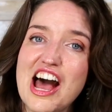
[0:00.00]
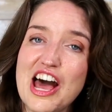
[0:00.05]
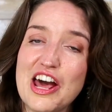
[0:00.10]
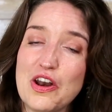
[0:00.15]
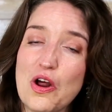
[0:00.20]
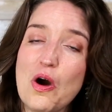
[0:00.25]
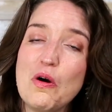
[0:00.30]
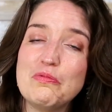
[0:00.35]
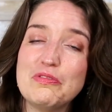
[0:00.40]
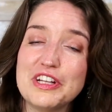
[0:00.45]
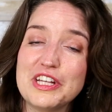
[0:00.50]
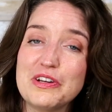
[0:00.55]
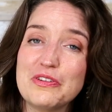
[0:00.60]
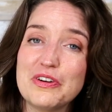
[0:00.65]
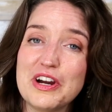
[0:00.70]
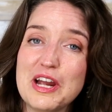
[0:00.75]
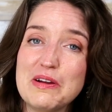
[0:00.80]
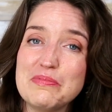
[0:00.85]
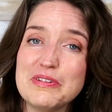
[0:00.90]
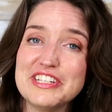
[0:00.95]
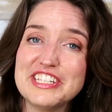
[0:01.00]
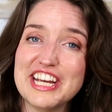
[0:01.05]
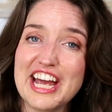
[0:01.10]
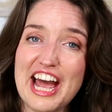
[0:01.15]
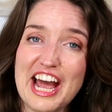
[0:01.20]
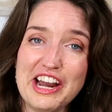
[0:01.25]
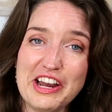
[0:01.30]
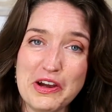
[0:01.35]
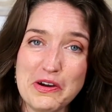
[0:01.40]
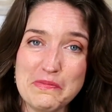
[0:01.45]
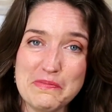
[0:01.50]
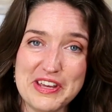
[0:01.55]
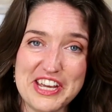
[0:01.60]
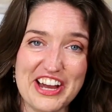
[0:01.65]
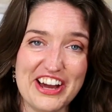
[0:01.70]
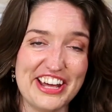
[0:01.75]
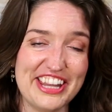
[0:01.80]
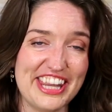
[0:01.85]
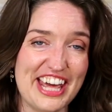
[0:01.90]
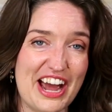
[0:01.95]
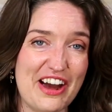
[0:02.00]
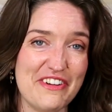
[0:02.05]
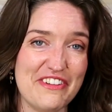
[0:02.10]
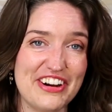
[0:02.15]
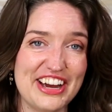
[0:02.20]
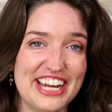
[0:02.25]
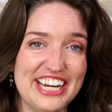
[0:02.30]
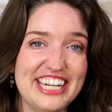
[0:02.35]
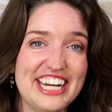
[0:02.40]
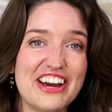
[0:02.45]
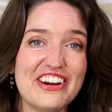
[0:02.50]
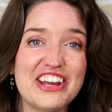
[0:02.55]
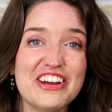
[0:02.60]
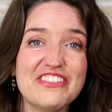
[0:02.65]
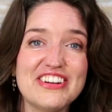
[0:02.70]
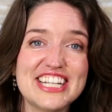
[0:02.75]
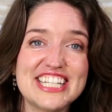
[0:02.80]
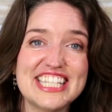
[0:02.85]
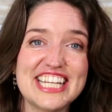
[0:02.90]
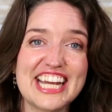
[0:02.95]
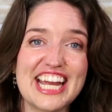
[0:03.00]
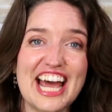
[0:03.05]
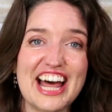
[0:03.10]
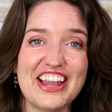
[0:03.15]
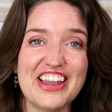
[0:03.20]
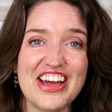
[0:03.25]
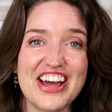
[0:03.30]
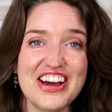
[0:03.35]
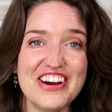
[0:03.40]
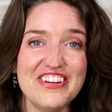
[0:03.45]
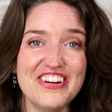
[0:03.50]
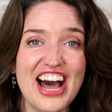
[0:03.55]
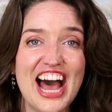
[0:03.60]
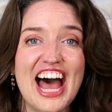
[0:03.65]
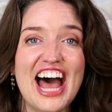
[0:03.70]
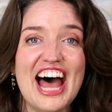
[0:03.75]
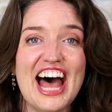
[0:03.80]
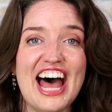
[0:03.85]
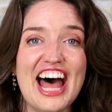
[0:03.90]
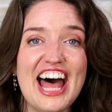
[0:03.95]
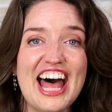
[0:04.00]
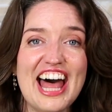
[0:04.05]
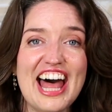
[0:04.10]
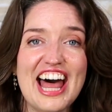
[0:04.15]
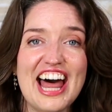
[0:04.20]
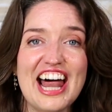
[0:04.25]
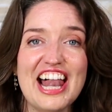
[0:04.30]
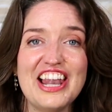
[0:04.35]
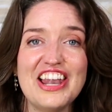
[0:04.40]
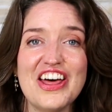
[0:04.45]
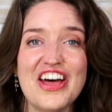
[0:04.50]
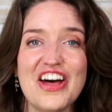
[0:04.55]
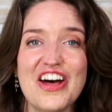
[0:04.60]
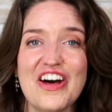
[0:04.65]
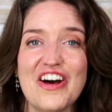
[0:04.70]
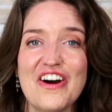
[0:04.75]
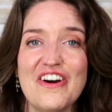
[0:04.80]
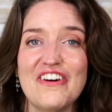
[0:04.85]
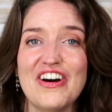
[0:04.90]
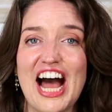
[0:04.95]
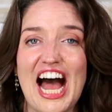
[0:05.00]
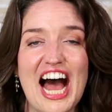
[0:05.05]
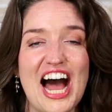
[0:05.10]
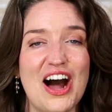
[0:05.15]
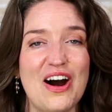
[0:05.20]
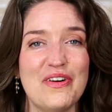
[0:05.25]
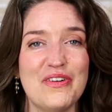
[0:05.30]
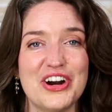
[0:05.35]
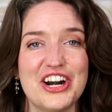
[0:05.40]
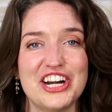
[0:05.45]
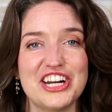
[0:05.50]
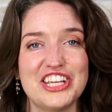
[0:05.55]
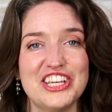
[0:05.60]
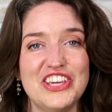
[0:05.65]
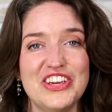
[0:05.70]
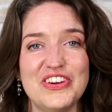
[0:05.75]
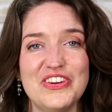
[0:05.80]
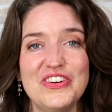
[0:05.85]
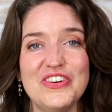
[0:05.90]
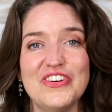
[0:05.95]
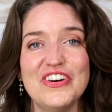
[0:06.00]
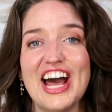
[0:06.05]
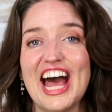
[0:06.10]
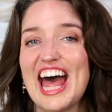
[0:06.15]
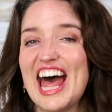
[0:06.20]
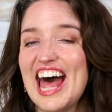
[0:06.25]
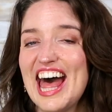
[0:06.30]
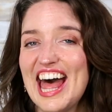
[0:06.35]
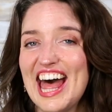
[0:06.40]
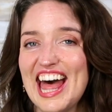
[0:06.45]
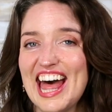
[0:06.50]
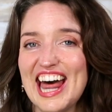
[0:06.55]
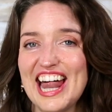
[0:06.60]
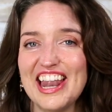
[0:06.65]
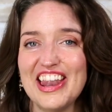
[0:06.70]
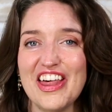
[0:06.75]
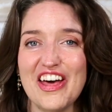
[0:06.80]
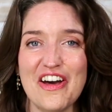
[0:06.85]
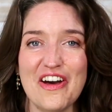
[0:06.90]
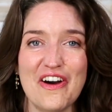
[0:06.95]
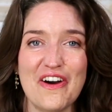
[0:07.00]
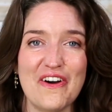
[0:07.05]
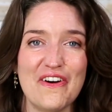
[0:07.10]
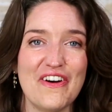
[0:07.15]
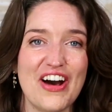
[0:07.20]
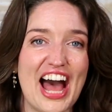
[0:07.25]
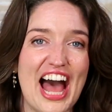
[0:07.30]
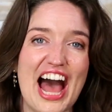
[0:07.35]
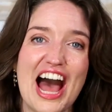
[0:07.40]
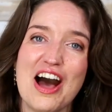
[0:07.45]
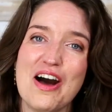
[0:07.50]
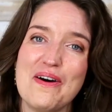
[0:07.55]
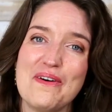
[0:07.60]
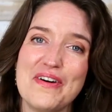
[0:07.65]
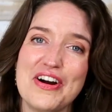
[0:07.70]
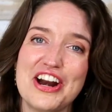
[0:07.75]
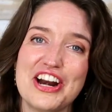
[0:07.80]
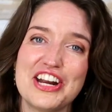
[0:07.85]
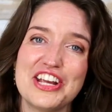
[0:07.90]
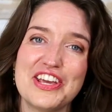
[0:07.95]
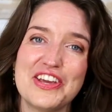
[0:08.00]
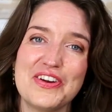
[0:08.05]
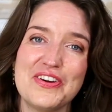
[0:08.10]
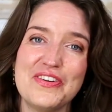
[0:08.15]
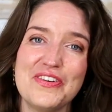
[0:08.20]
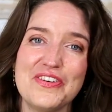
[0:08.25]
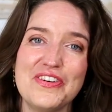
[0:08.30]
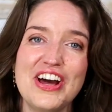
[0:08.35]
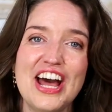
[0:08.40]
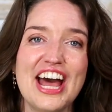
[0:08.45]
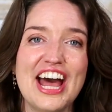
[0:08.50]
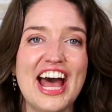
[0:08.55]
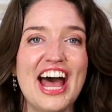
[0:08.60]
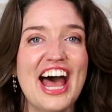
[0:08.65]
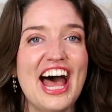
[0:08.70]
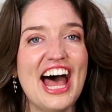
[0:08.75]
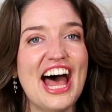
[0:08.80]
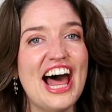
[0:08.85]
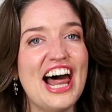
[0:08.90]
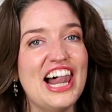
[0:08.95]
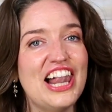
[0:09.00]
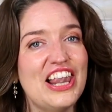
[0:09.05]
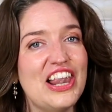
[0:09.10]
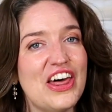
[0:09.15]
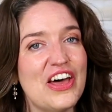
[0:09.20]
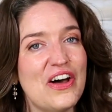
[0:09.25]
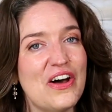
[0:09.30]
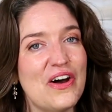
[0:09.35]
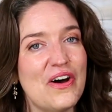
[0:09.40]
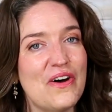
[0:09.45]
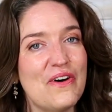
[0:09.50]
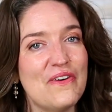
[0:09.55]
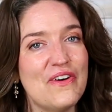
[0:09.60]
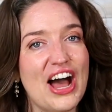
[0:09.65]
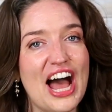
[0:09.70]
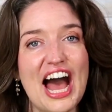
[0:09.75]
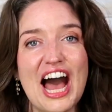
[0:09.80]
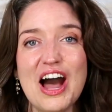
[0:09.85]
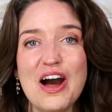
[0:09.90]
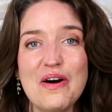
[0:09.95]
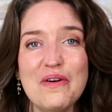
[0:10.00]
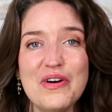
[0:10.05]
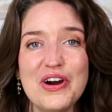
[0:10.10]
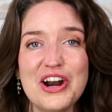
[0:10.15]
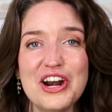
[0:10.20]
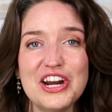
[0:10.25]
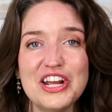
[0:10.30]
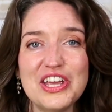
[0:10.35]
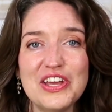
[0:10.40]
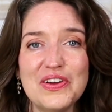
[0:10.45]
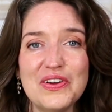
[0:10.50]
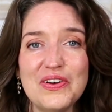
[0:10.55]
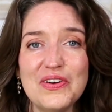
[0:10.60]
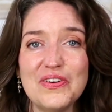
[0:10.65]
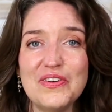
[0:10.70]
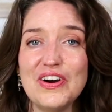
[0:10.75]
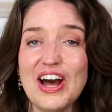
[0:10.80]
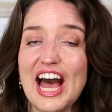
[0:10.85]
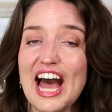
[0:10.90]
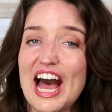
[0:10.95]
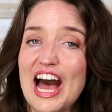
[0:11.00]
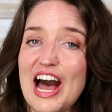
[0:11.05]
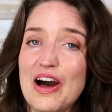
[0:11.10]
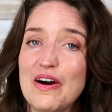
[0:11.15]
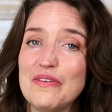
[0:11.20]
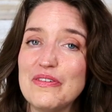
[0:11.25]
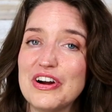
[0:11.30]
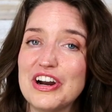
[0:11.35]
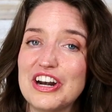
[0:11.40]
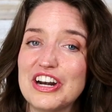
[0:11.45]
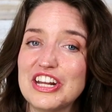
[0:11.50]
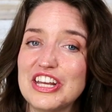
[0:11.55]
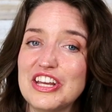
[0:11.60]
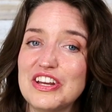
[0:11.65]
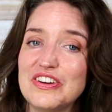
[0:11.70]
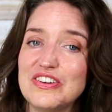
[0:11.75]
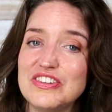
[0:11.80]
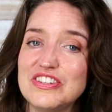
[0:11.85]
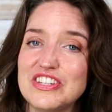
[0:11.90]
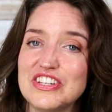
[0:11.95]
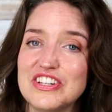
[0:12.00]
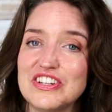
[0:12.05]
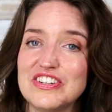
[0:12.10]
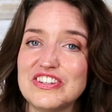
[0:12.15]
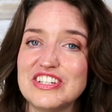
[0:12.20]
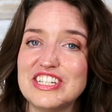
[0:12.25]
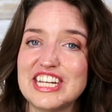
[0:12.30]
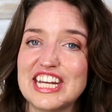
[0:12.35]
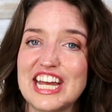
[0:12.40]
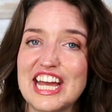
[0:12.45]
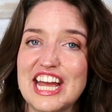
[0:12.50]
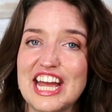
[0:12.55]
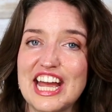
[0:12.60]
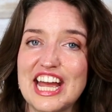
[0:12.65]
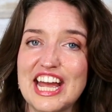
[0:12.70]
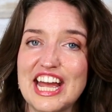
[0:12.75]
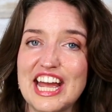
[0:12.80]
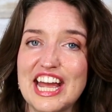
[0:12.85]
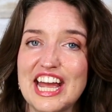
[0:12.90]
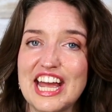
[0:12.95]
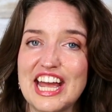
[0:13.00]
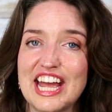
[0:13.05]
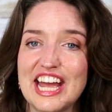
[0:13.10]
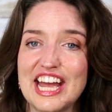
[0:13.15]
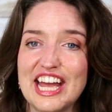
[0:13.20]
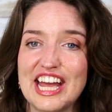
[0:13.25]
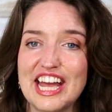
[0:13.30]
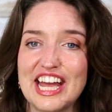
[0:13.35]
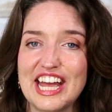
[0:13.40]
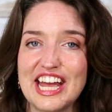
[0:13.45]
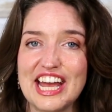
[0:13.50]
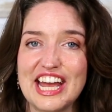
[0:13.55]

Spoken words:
And hopefully you were able to echo me on that one. Now can we sing hello? Hello, how are you? Hello, how are you? Hello, how are you? How are you today?